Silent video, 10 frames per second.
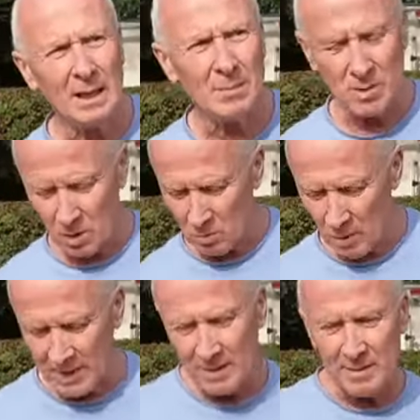so
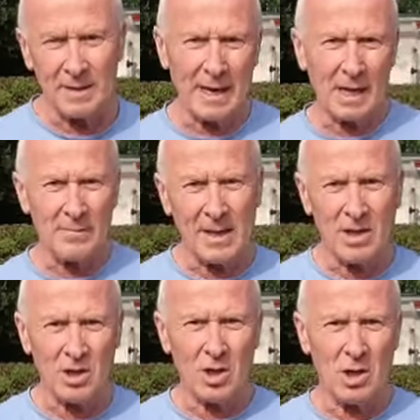when the Caravan
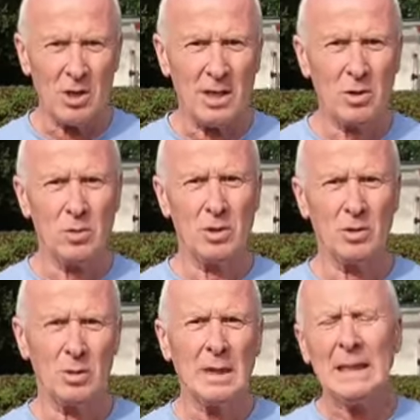is turning, or
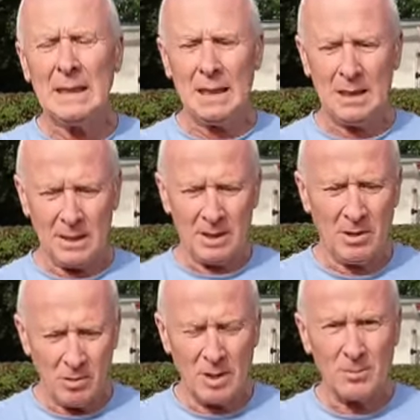you're
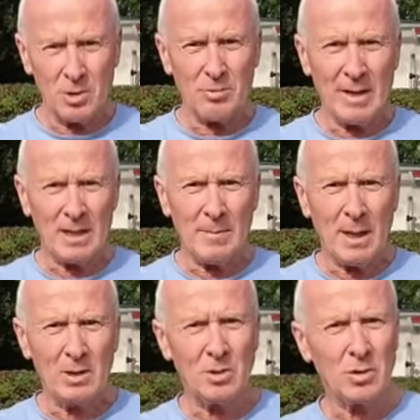you come to a
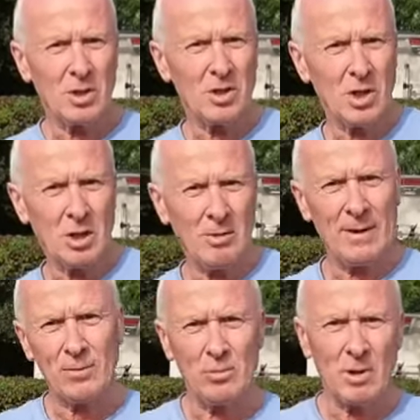roundabout and you're going to turn
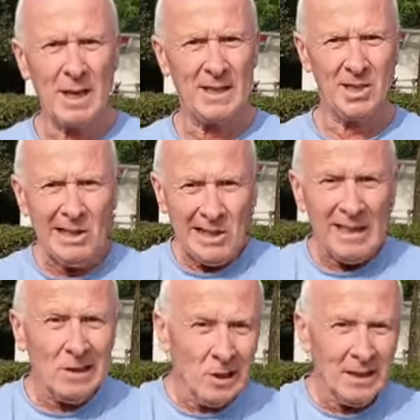left or right, it's
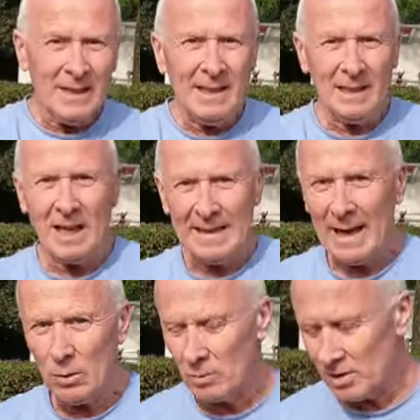like
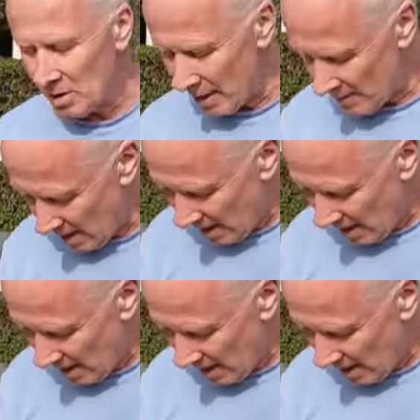that all the time.